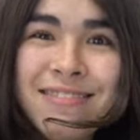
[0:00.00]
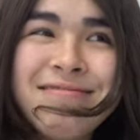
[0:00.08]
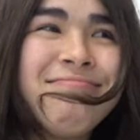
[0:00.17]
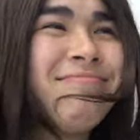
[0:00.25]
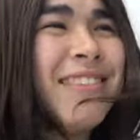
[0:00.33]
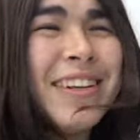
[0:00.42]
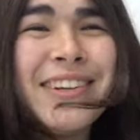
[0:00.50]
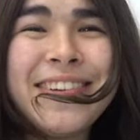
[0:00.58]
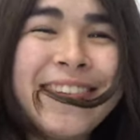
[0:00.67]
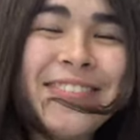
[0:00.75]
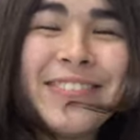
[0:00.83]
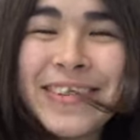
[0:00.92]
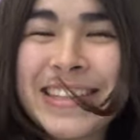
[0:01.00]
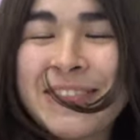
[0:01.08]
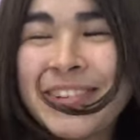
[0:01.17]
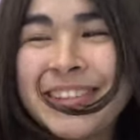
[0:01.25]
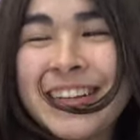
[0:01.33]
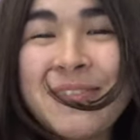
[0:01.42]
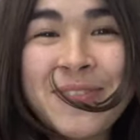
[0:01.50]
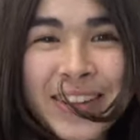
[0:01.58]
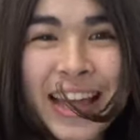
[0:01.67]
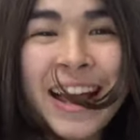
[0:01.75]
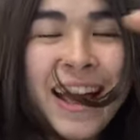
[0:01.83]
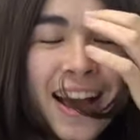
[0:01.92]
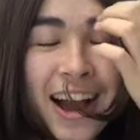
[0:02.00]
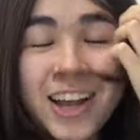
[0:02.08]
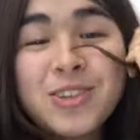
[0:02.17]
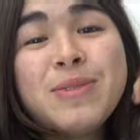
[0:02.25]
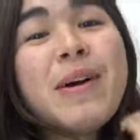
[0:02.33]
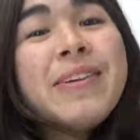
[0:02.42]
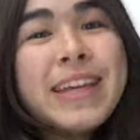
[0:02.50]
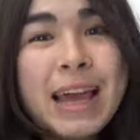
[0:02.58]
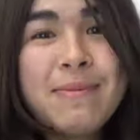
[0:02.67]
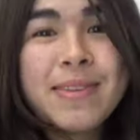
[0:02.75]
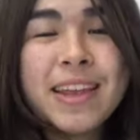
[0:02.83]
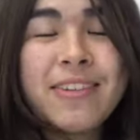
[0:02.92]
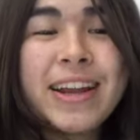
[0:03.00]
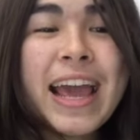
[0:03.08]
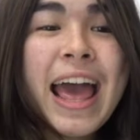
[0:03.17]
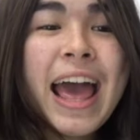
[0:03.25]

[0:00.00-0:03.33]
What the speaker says: I don't know what's happening today, but yeah, I talked about game theory.